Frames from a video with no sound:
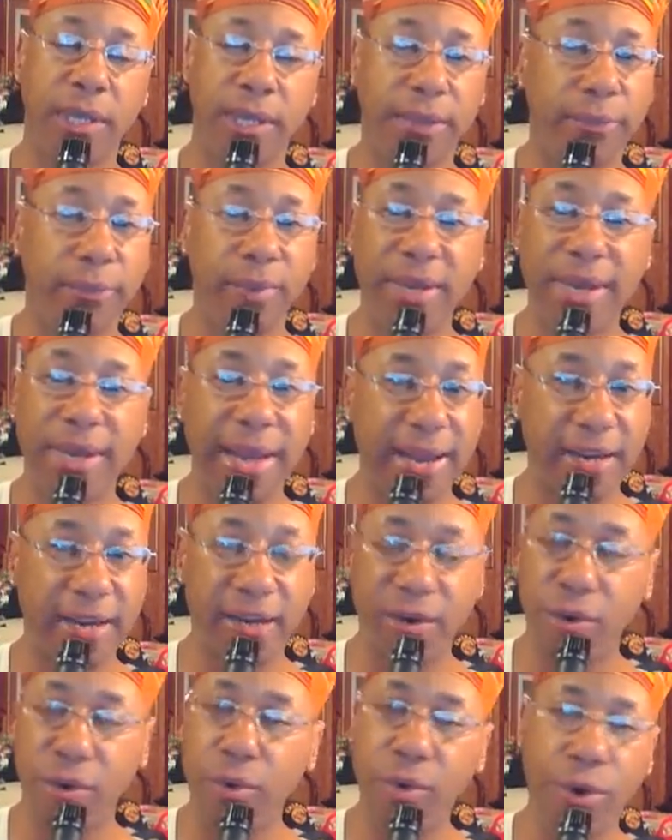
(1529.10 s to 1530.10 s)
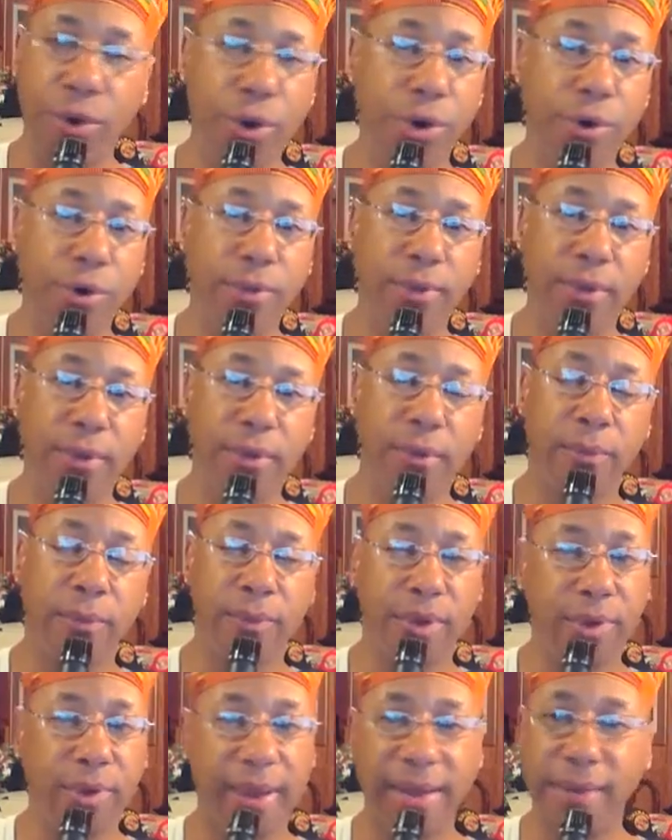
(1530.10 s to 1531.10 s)
and we're not in no hurry.
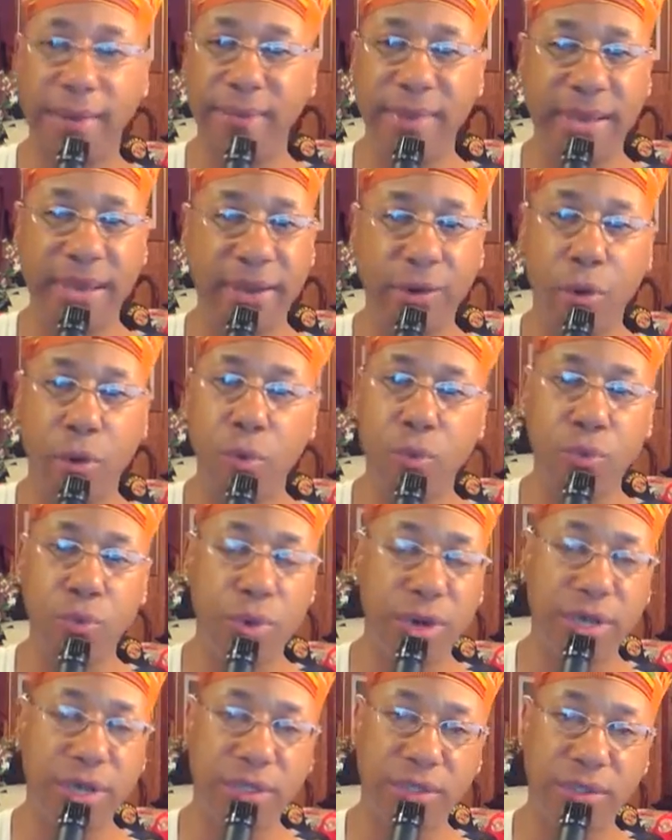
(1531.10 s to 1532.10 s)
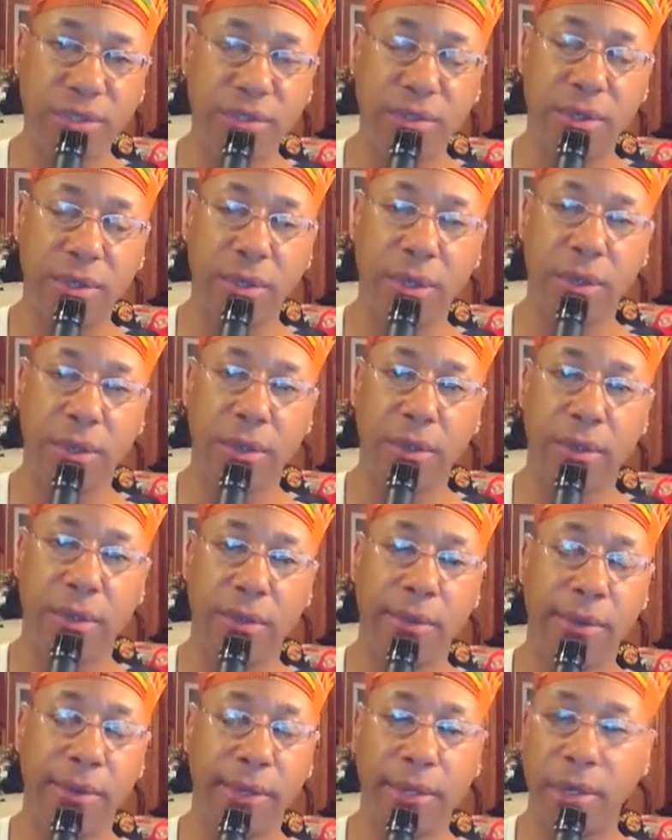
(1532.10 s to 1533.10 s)
We don't have to be in no rush,
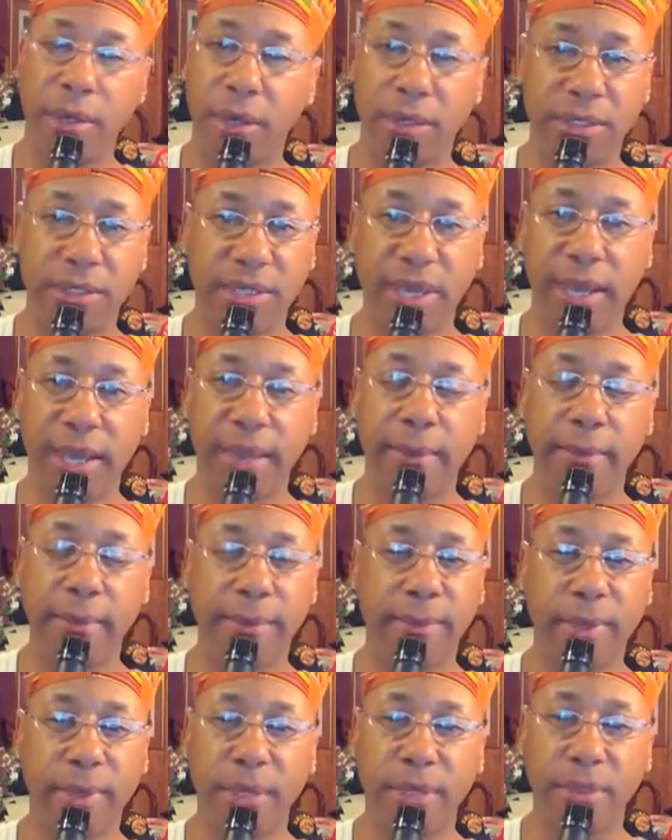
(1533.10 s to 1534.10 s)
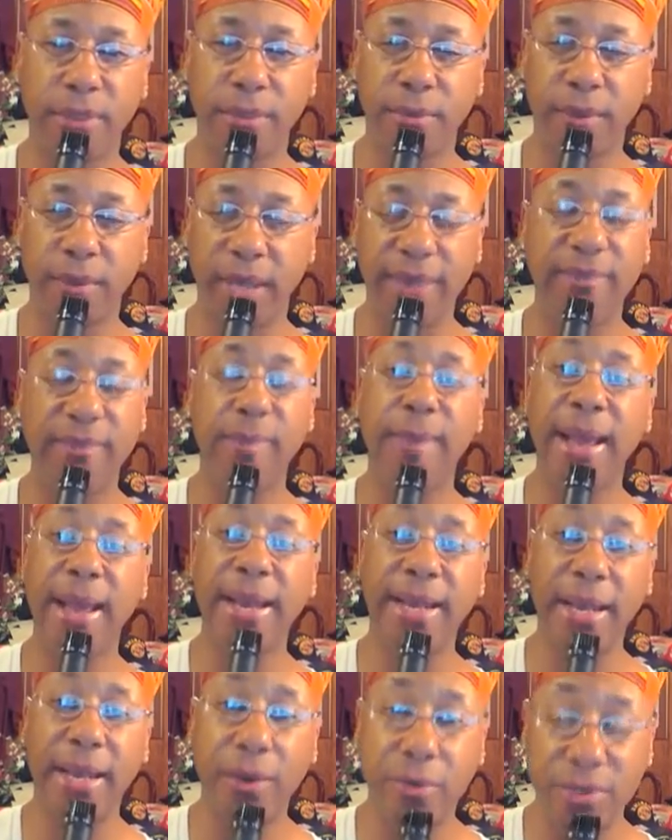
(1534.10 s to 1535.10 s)
you know, understand? Because
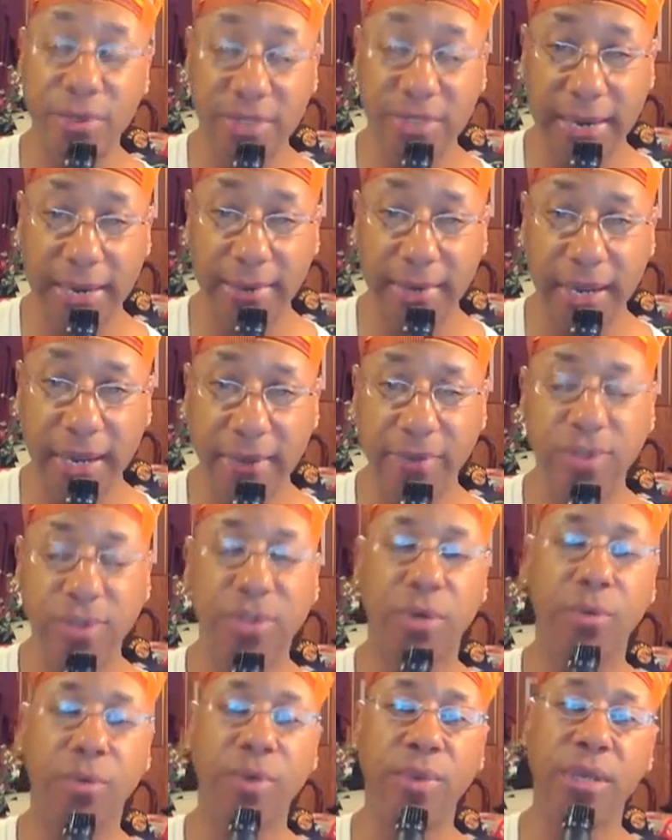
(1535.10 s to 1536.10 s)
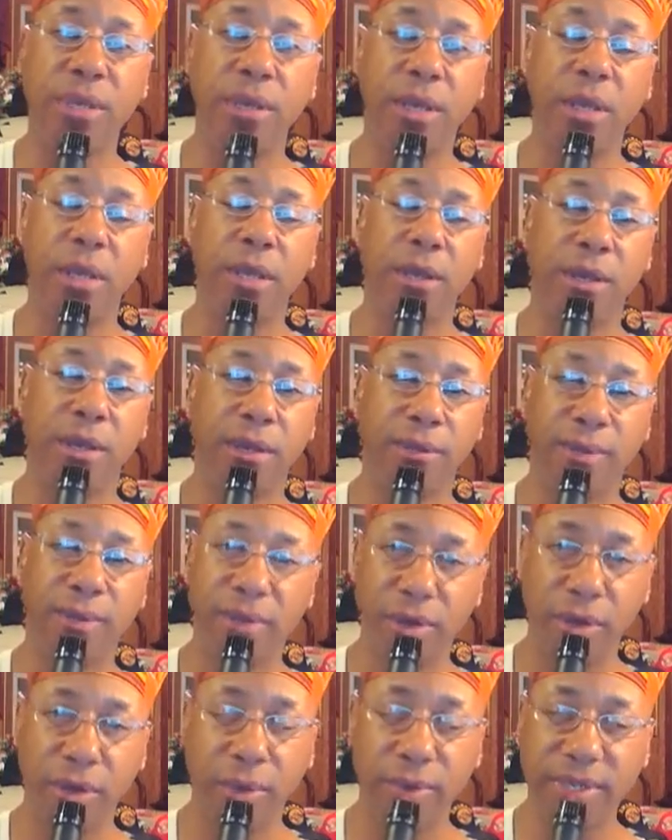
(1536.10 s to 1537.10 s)
everybody not on the same level, so we
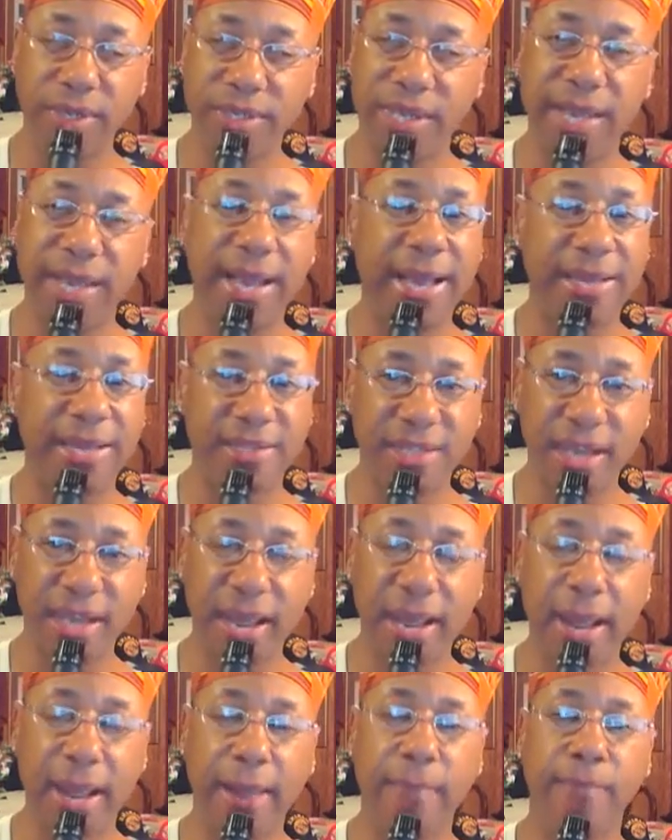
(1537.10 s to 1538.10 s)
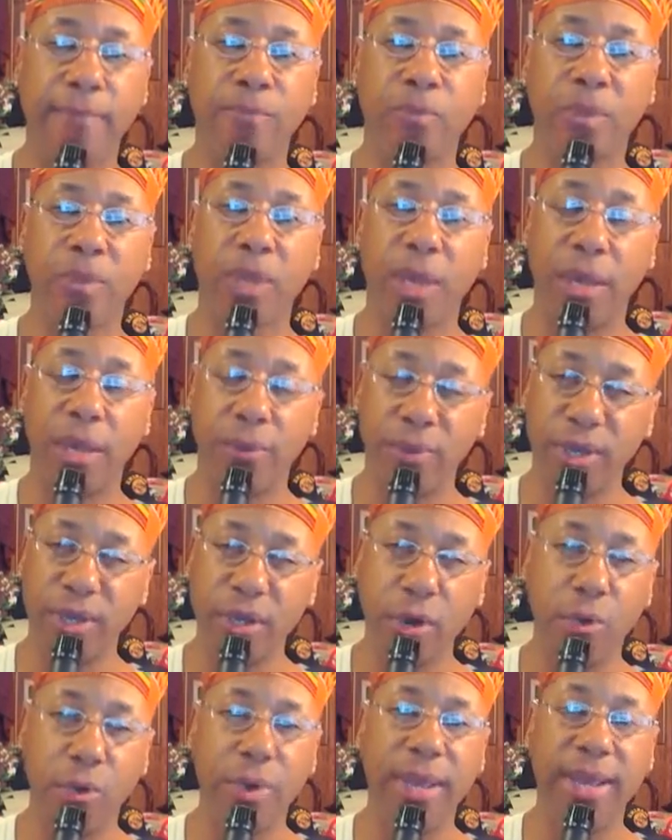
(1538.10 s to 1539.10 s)
take our time and we
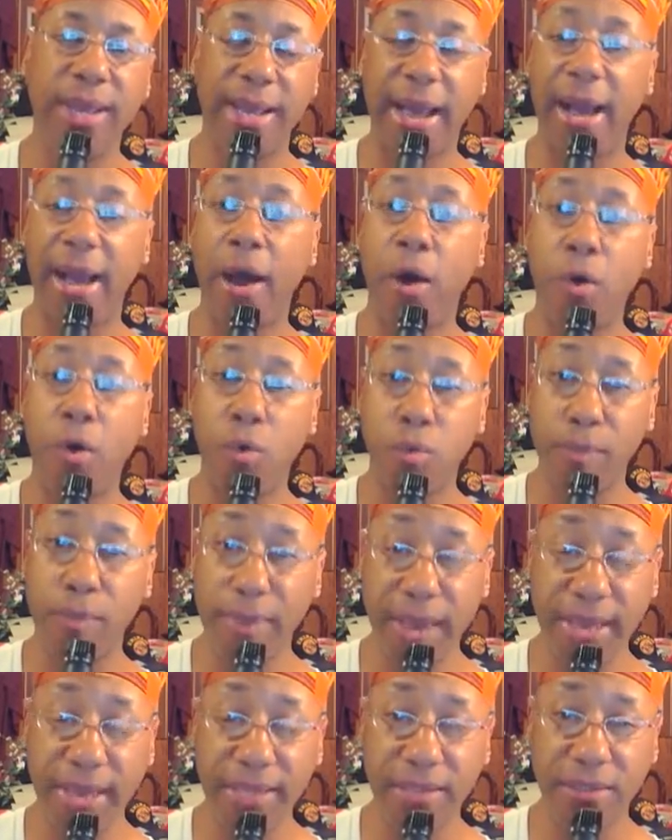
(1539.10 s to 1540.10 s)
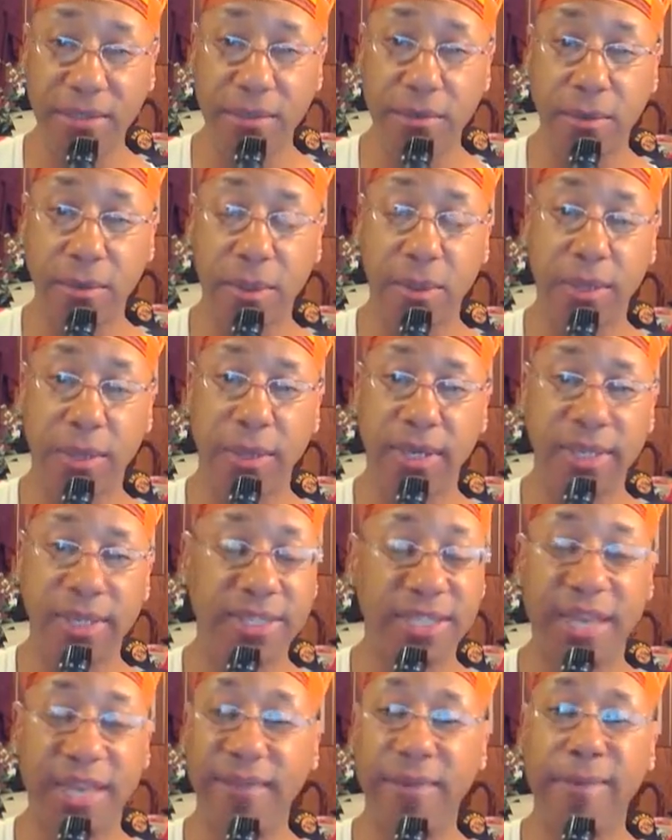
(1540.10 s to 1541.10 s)
go at our own pace,
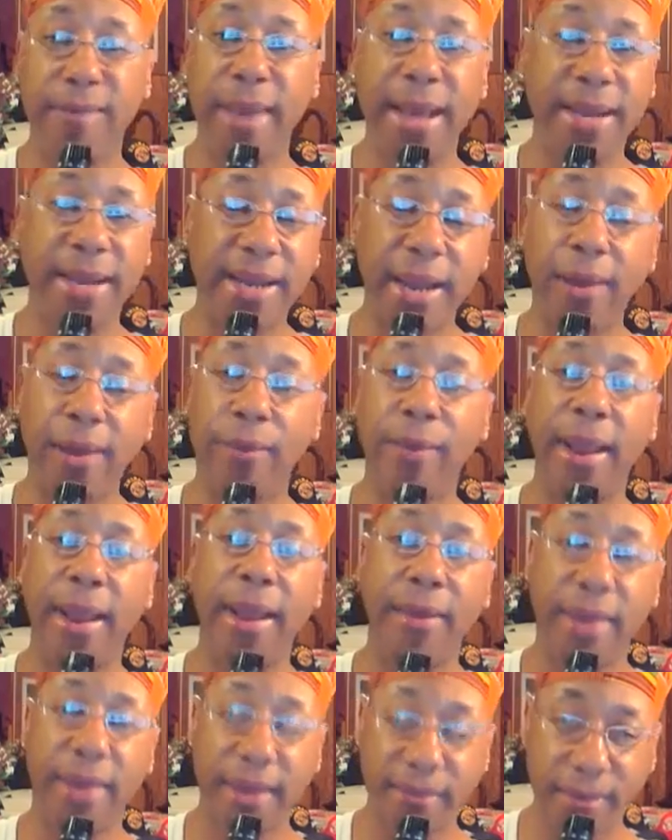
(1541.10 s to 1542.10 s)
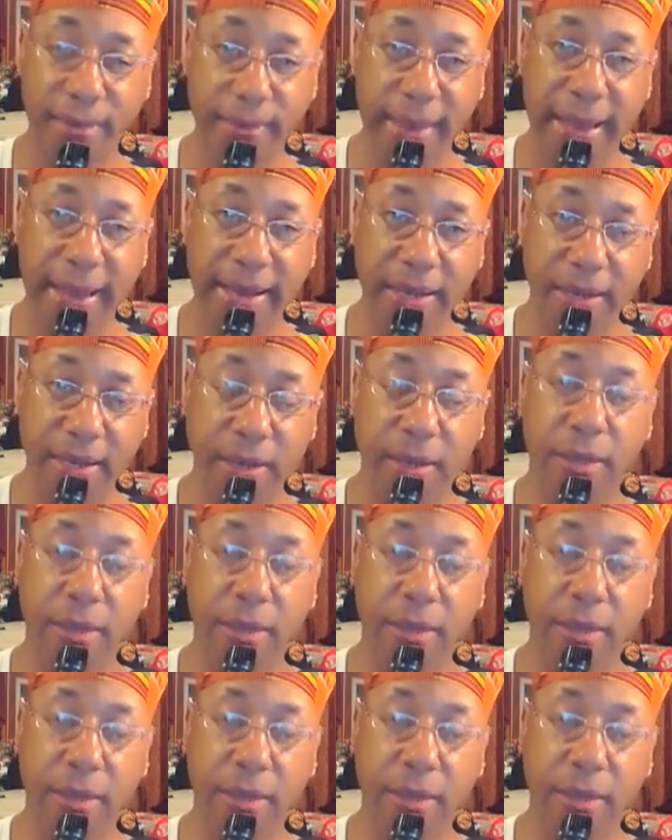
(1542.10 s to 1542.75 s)
because everybody not around everybody,